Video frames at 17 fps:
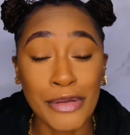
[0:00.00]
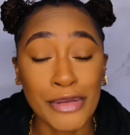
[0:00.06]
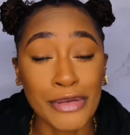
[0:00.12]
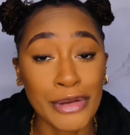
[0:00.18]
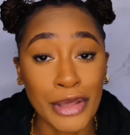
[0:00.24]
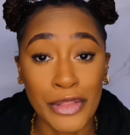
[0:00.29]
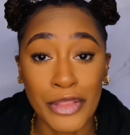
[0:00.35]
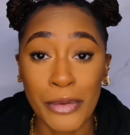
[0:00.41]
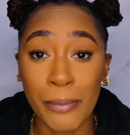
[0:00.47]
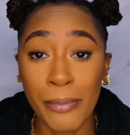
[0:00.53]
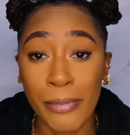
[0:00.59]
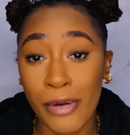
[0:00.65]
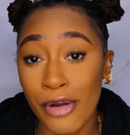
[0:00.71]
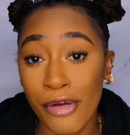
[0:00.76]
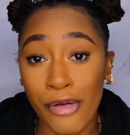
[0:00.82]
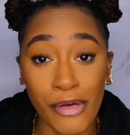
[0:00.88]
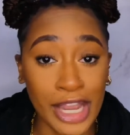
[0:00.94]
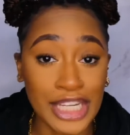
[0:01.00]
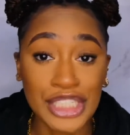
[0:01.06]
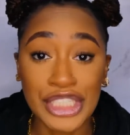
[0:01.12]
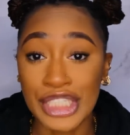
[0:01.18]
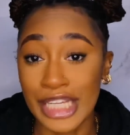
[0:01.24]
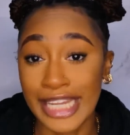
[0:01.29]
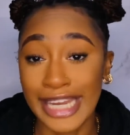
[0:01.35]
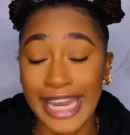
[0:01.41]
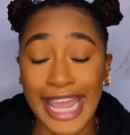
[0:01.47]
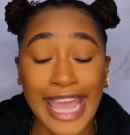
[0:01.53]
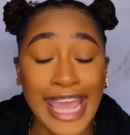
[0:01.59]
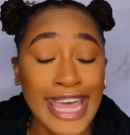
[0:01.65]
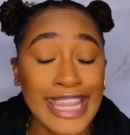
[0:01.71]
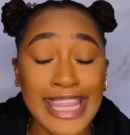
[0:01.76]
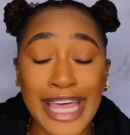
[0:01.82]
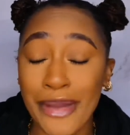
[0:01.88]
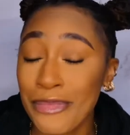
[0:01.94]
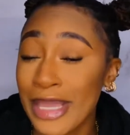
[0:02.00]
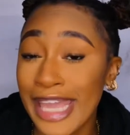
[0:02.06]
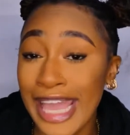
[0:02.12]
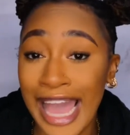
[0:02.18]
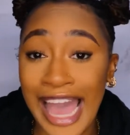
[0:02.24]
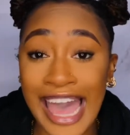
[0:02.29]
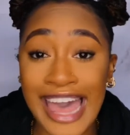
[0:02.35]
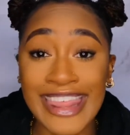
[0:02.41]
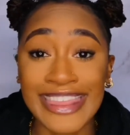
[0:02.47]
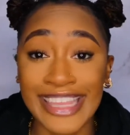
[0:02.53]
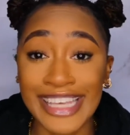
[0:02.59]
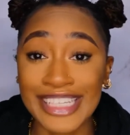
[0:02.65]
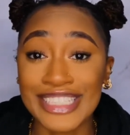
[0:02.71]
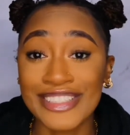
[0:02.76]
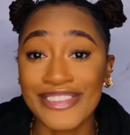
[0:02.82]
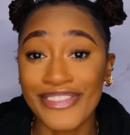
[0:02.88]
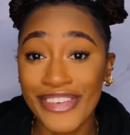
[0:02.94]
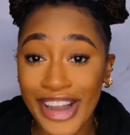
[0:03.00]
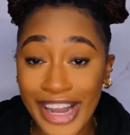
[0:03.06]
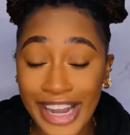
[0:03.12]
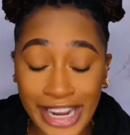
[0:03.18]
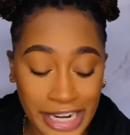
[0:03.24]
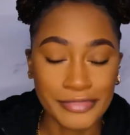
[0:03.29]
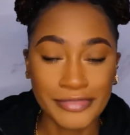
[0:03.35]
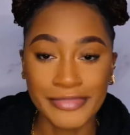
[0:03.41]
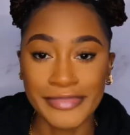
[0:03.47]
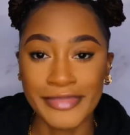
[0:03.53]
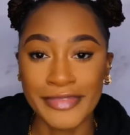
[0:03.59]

you know, the progression that we got thus far.